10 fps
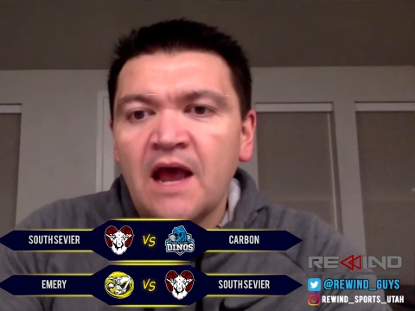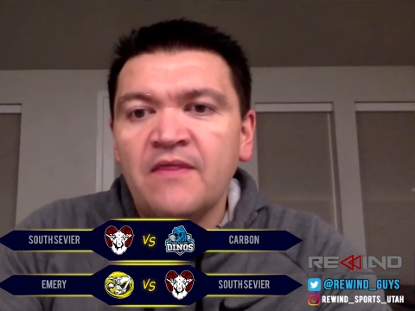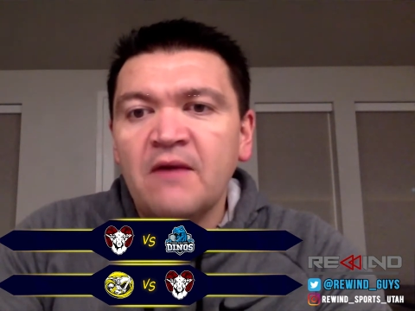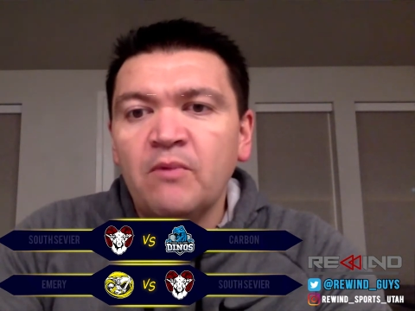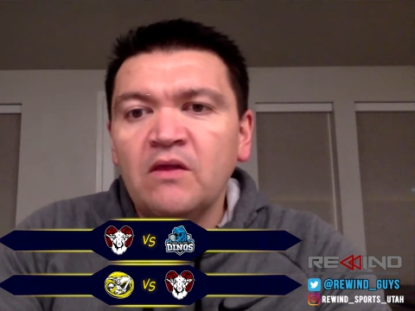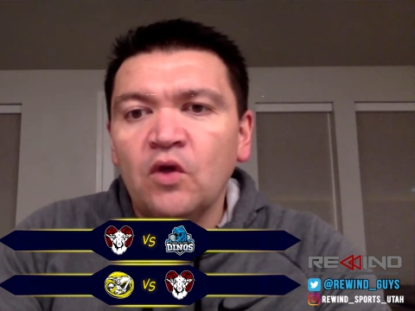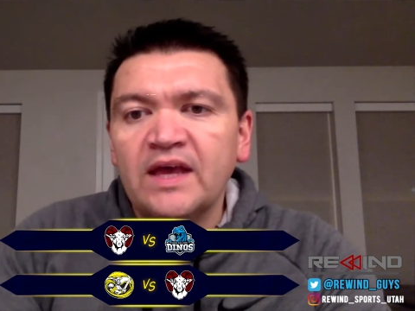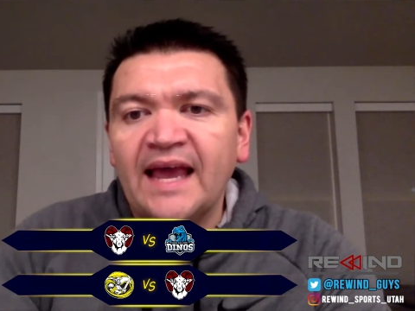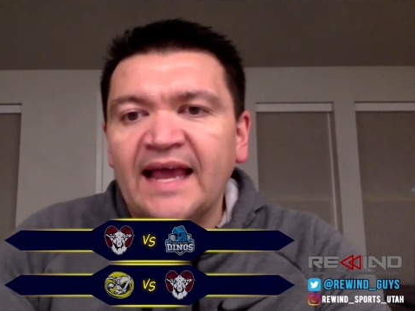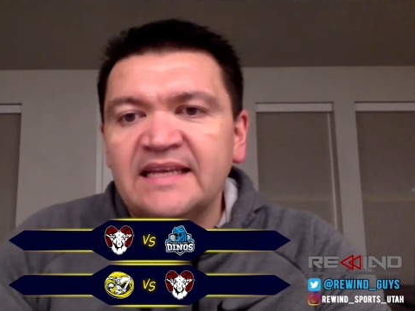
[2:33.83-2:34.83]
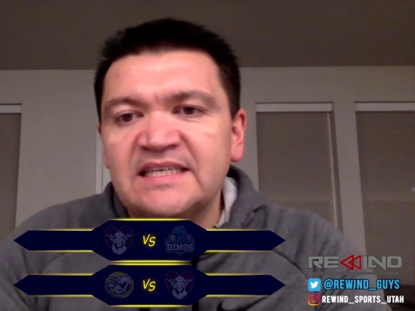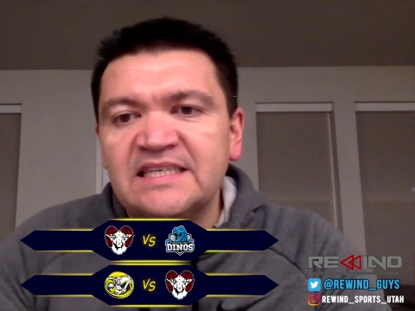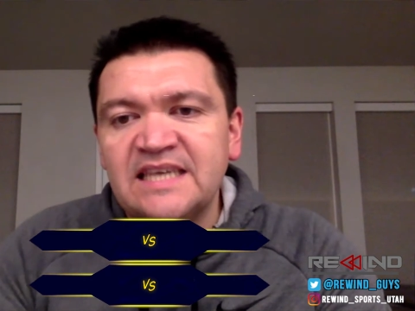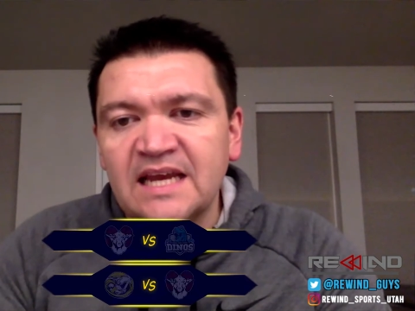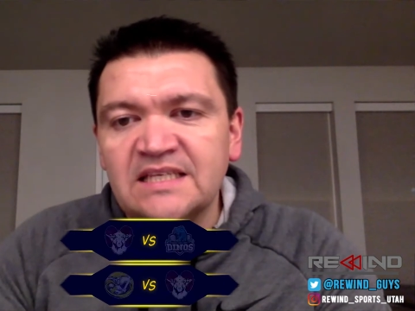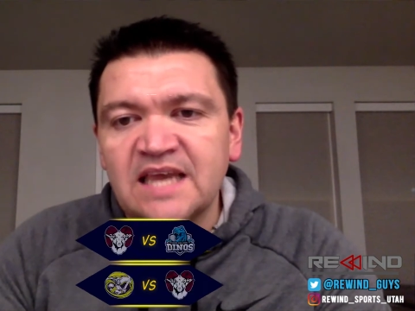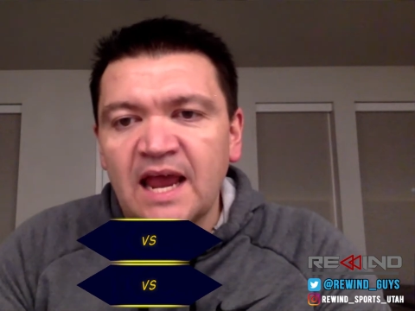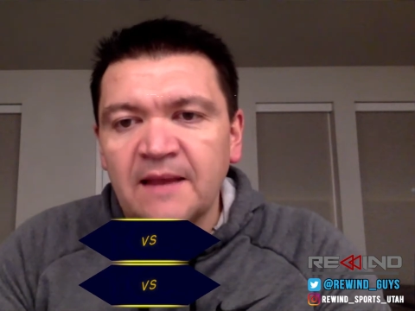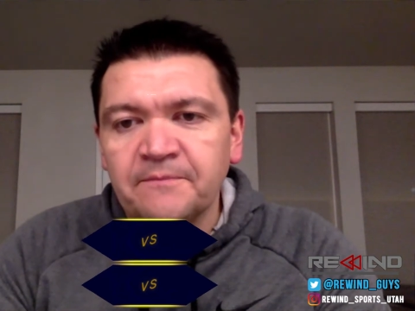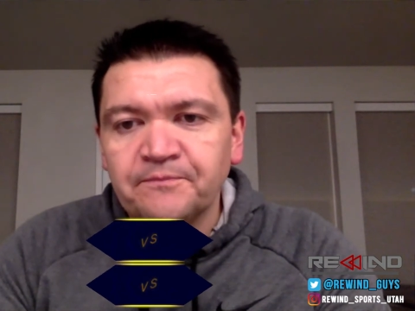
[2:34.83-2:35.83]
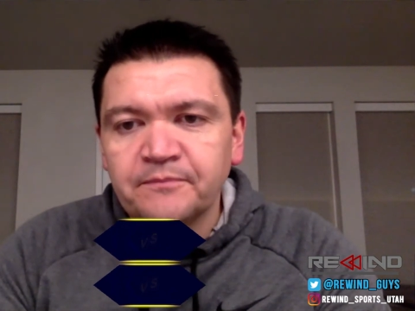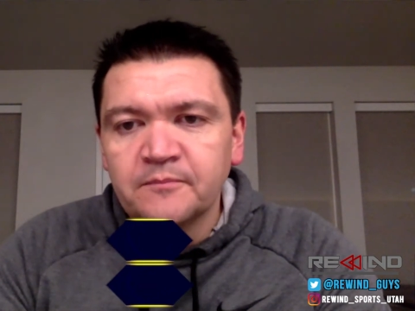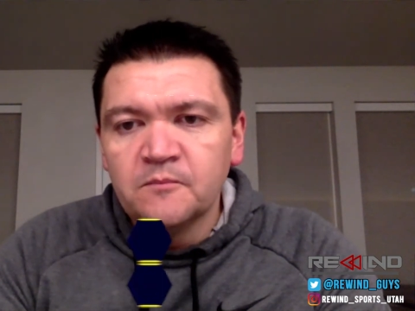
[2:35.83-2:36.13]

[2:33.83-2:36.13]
And then we look in 6A.